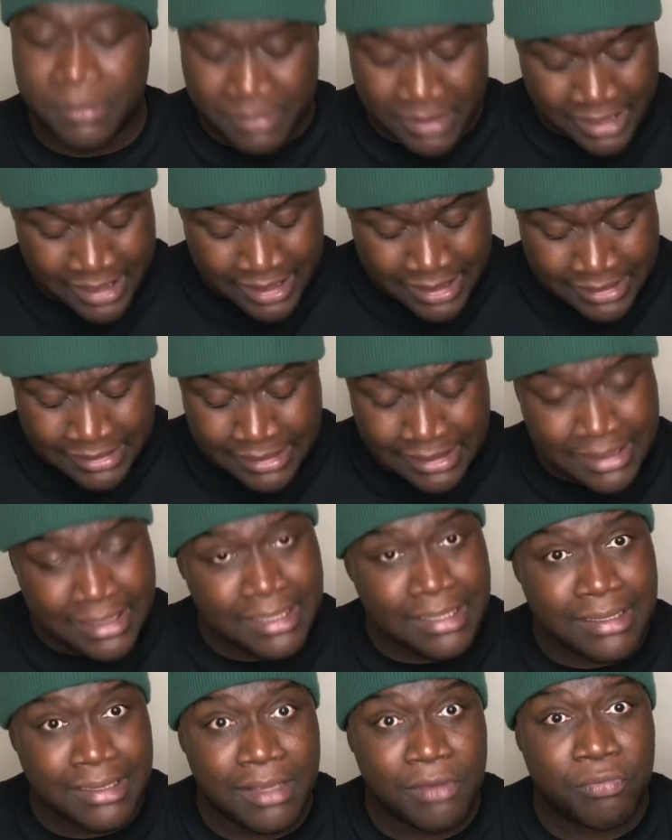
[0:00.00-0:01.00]
But he's a
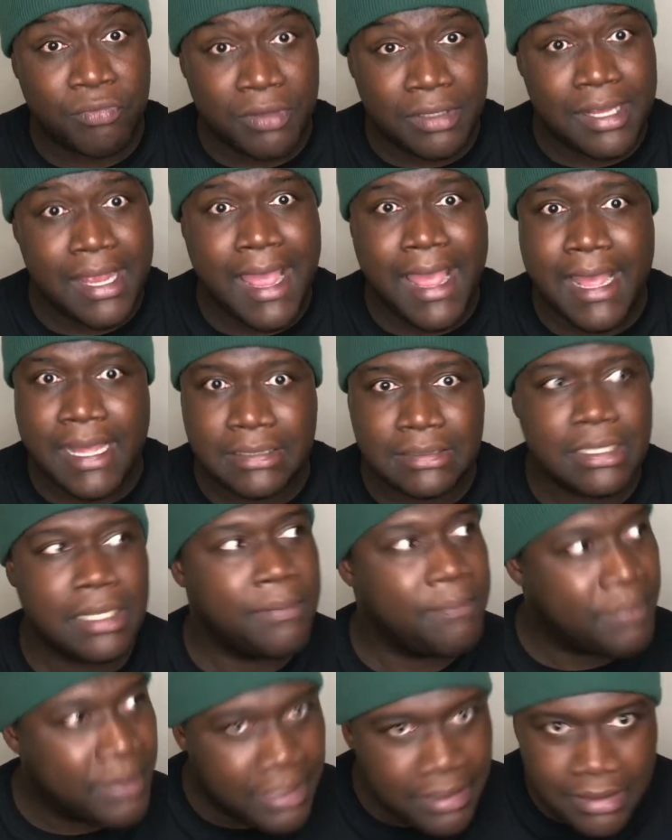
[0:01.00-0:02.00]
kid that really has
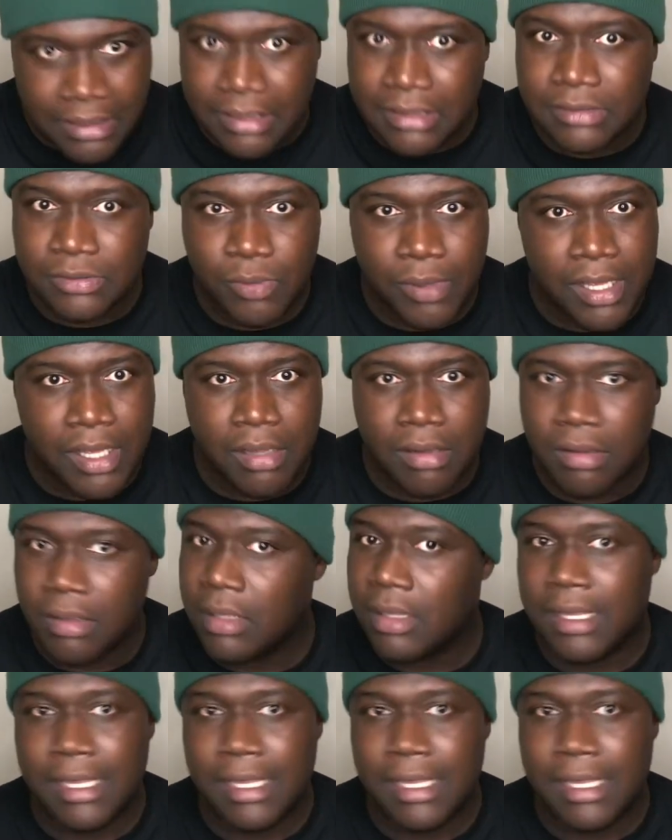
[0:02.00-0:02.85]
ability as well.